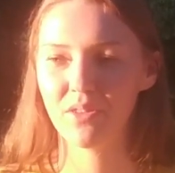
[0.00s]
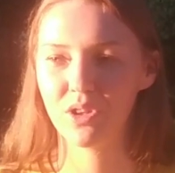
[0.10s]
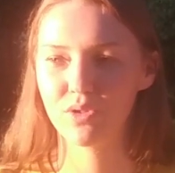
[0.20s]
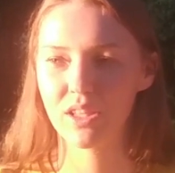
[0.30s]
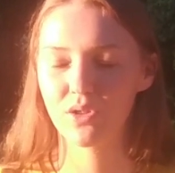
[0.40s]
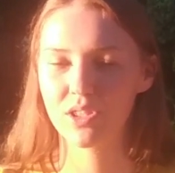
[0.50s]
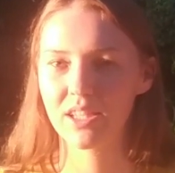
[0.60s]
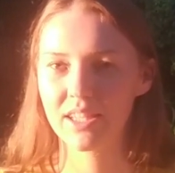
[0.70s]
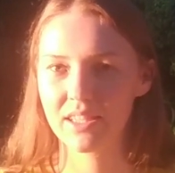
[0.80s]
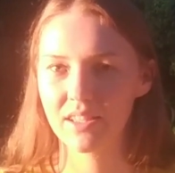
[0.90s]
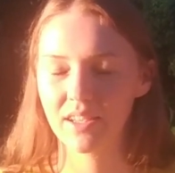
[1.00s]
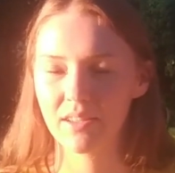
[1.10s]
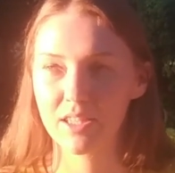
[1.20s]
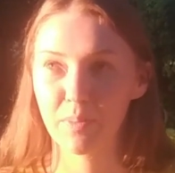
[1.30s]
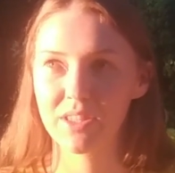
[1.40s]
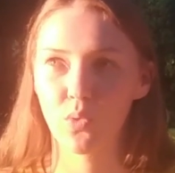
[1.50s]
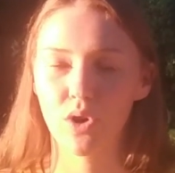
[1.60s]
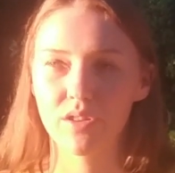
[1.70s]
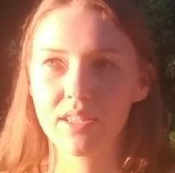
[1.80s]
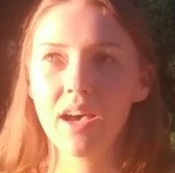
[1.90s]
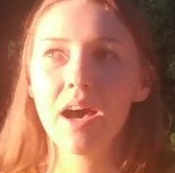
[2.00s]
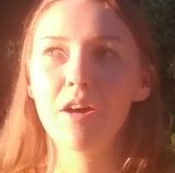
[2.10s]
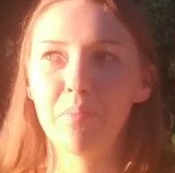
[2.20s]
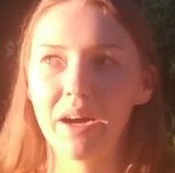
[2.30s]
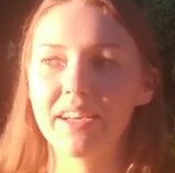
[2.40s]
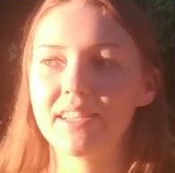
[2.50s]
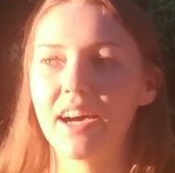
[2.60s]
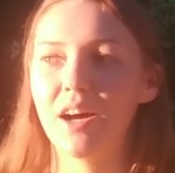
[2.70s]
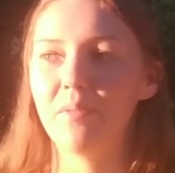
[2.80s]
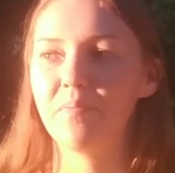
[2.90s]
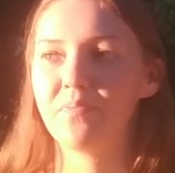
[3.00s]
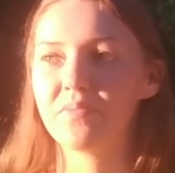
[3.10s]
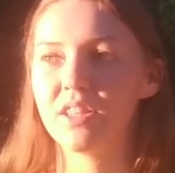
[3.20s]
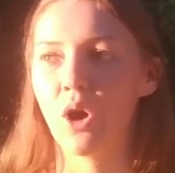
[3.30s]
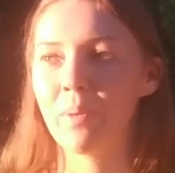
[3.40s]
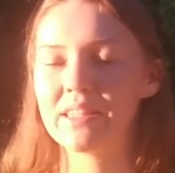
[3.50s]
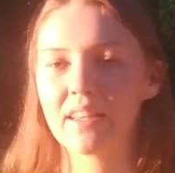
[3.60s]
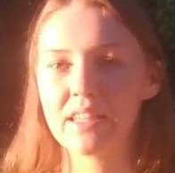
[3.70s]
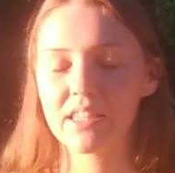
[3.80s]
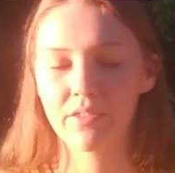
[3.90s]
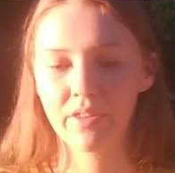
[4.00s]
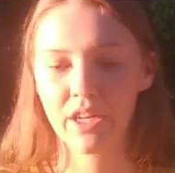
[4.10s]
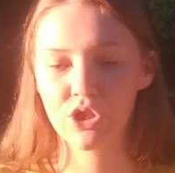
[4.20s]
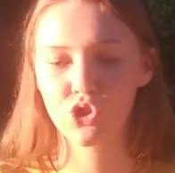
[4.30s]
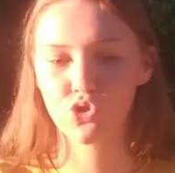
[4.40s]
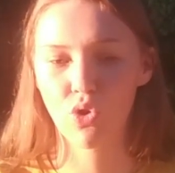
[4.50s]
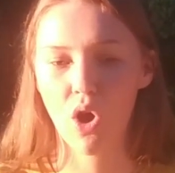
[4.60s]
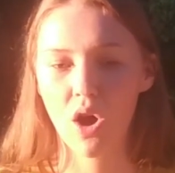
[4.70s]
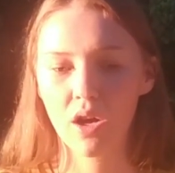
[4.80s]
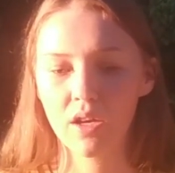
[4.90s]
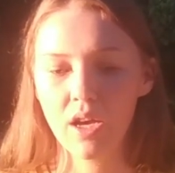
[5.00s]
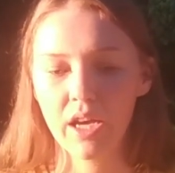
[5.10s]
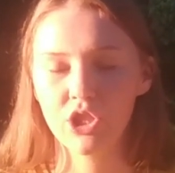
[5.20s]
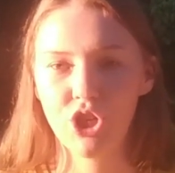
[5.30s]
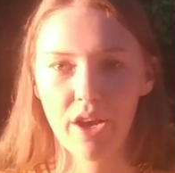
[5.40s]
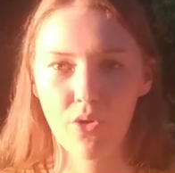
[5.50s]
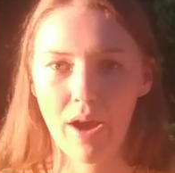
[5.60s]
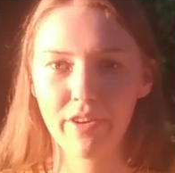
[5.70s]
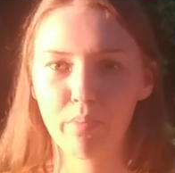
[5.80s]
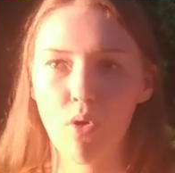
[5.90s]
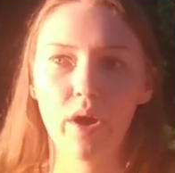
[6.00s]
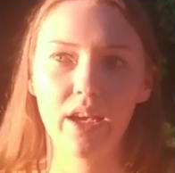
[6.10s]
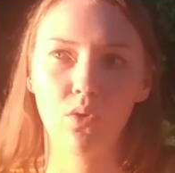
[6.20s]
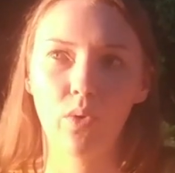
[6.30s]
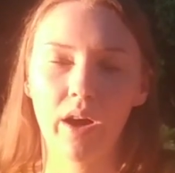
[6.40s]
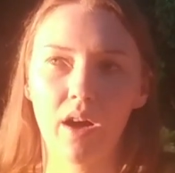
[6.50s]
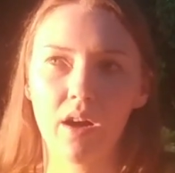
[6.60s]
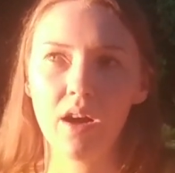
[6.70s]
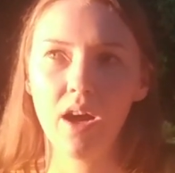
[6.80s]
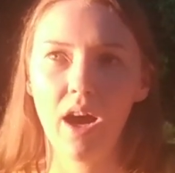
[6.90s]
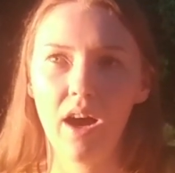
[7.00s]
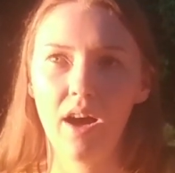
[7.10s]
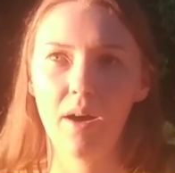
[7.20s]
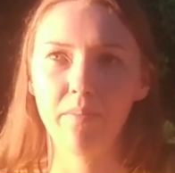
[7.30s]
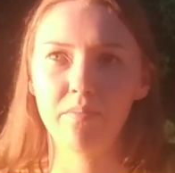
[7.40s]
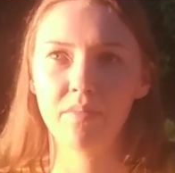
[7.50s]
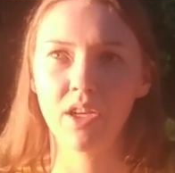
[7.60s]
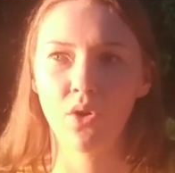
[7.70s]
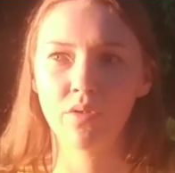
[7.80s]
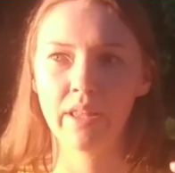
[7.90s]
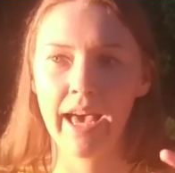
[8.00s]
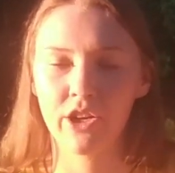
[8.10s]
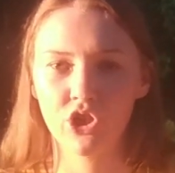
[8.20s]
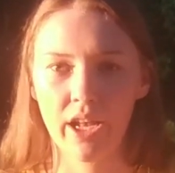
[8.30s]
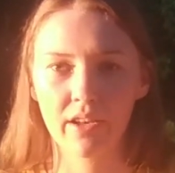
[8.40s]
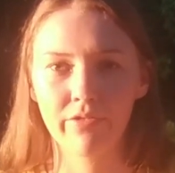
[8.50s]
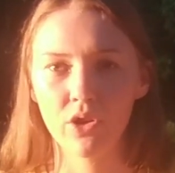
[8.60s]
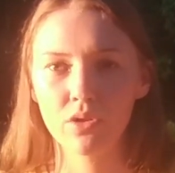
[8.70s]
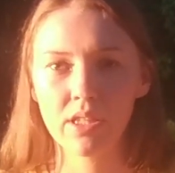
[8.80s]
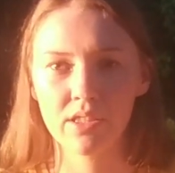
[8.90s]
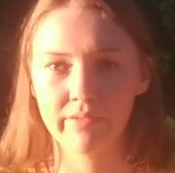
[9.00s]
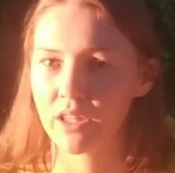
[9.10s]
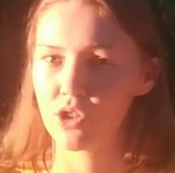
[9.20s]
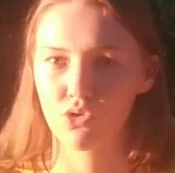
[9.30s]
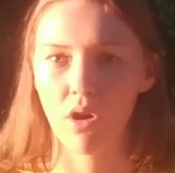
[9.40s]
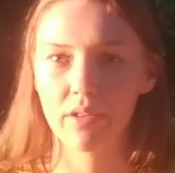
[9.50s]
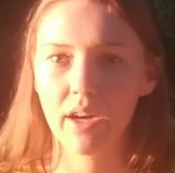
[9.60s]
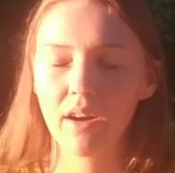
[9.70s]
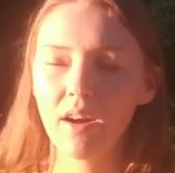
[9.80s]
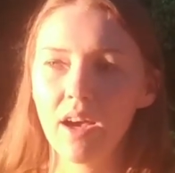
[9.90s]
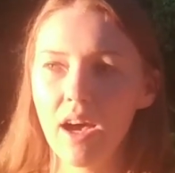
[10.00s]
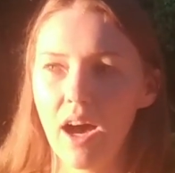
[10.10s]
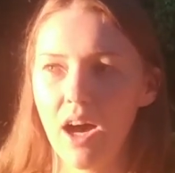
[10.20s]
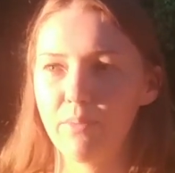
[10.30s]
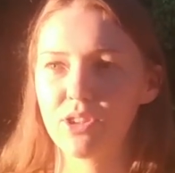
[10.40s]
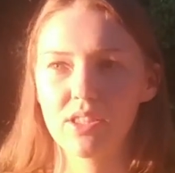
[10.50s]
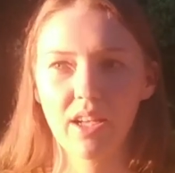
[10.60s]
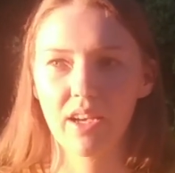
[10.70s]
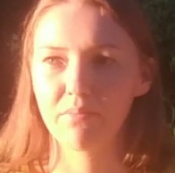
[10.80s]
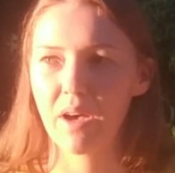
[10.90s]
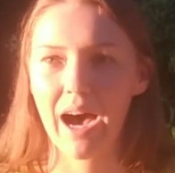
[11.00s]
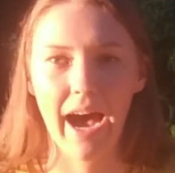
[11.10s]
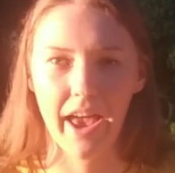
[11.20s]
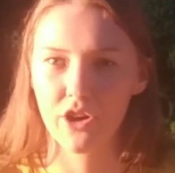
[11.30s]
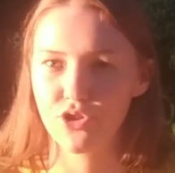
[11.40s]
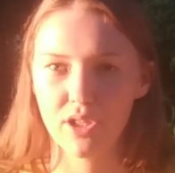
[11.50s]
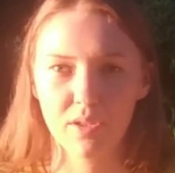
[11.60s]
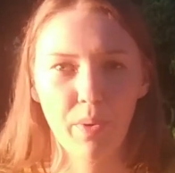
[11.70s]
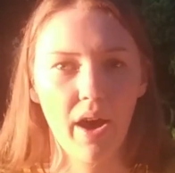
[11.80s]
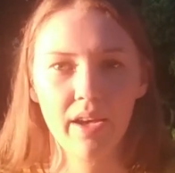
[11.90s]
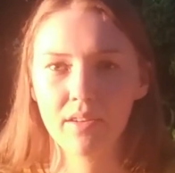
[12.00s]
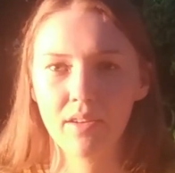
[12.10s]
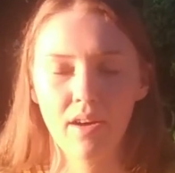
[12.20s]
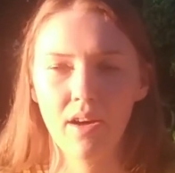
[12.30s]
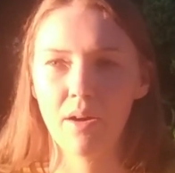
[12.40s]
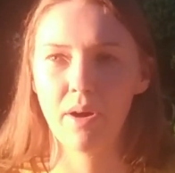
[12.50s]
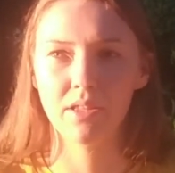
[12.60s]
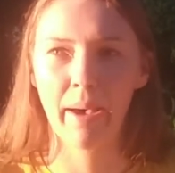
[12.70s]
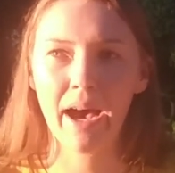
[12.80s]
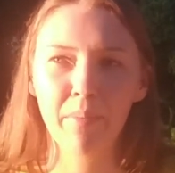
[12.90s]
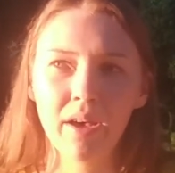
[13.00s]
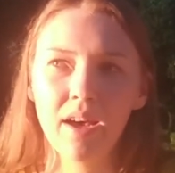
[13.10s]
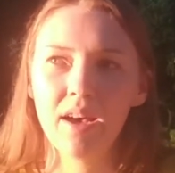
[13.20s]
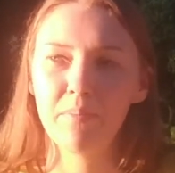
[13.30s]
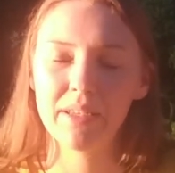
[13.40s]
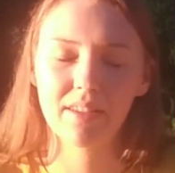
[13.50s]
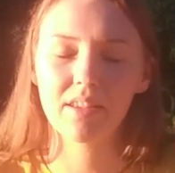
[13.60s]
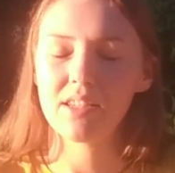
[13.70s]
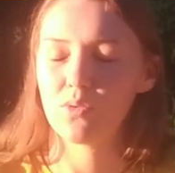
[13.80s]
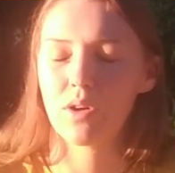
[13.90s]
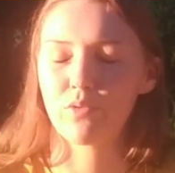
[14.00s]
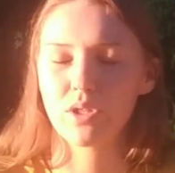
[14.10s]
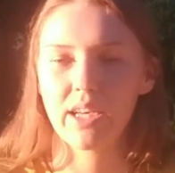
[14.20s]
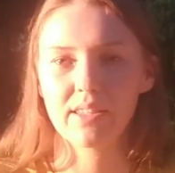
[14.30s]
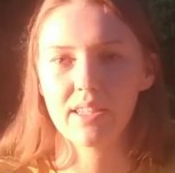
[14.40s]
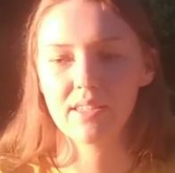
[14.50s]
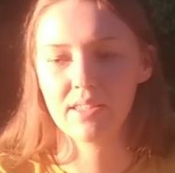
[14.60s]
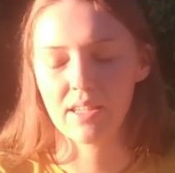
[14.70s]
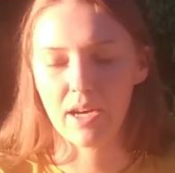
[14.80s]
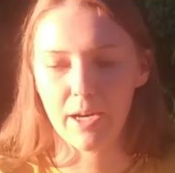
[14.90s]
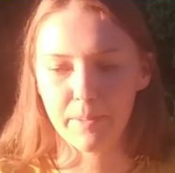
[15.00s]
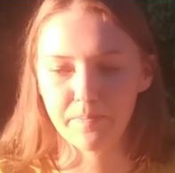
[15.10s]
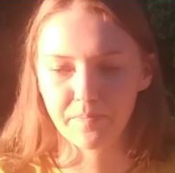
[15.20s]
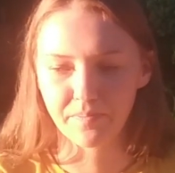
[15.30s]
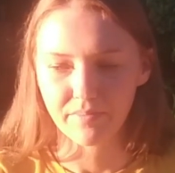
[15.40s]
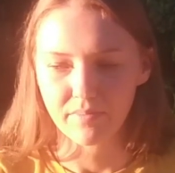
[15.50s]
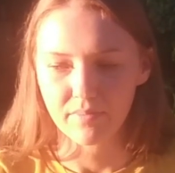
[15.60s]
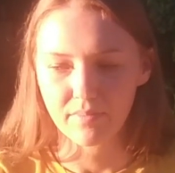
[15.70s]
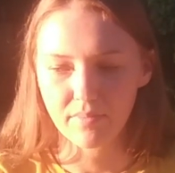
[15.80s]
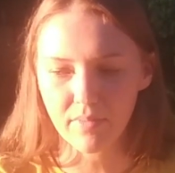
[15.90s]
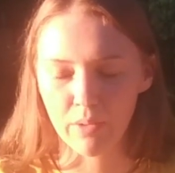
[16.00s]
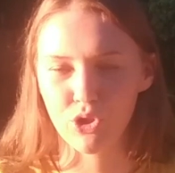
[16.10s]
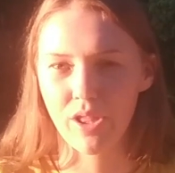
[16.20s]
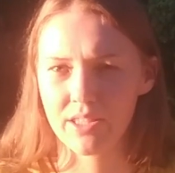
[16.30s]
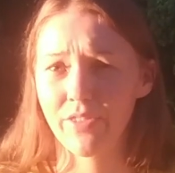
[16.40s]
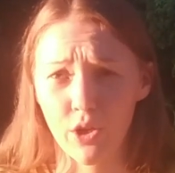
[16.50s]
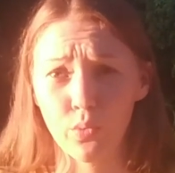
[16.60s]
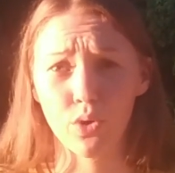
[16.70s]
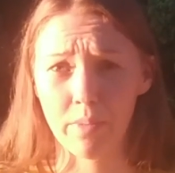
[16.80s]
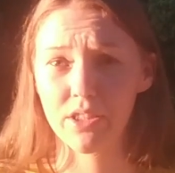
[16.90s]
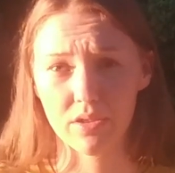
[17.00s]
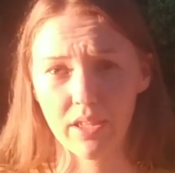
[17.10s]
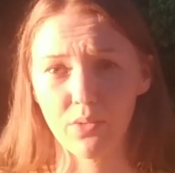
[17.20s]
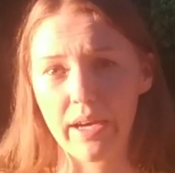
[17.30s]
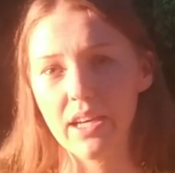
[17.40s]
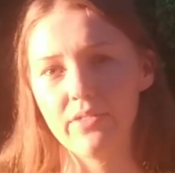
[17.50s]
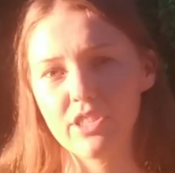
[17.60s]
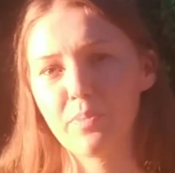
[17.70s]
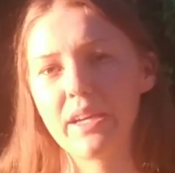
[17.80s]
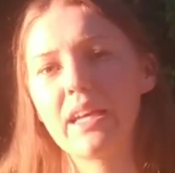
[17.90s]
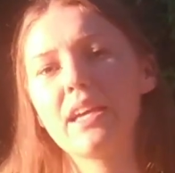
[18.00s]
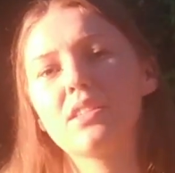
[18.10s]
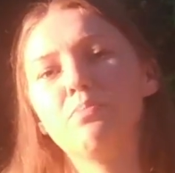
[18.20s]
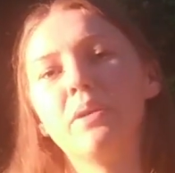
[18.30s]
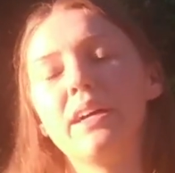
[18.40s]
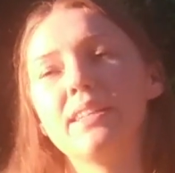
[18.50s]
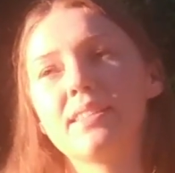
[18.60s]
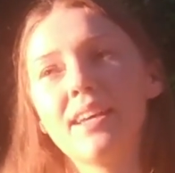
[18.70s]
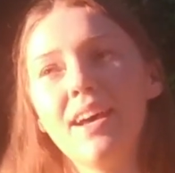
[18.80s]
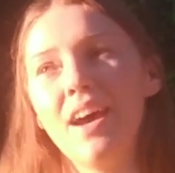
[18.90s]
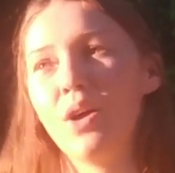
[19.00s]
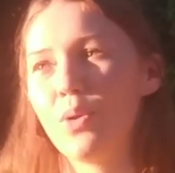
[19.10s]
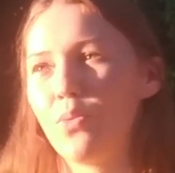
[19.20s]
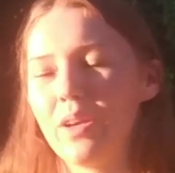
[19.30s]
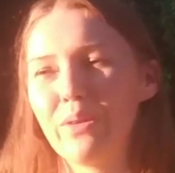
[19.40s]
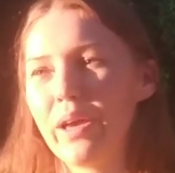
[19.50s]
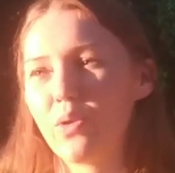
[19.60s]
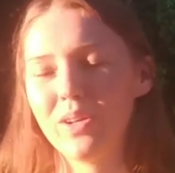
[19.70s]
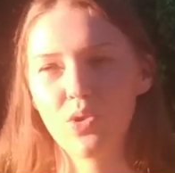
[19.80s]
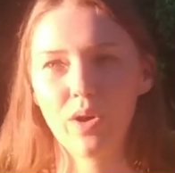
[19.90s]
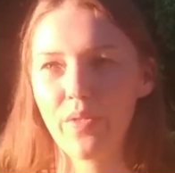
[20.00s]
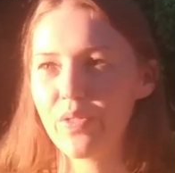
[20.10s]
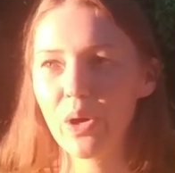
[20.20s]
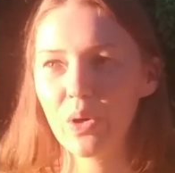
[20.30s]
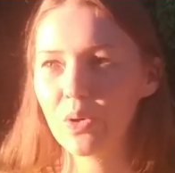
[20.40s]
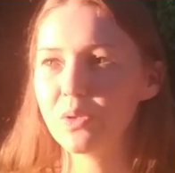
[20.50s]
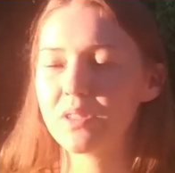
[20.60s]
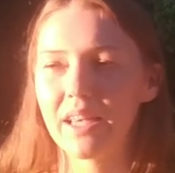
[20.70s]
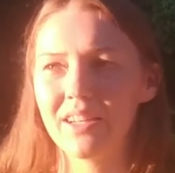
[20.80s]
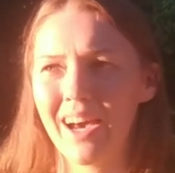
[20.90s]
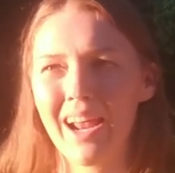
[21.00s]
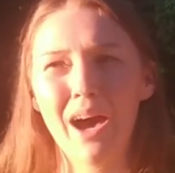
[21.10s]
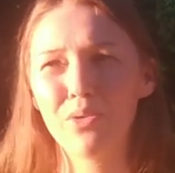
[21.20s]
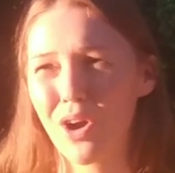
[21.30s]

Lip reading: using those explicit words. But, basically it's a very strong geographic point where, the energetic field is very strong there. It's just like a high energy spot on the map, basically, is what a vortex is. I'm sure that's a very rudimentary way of explaining it, but we had went to one of those, and I would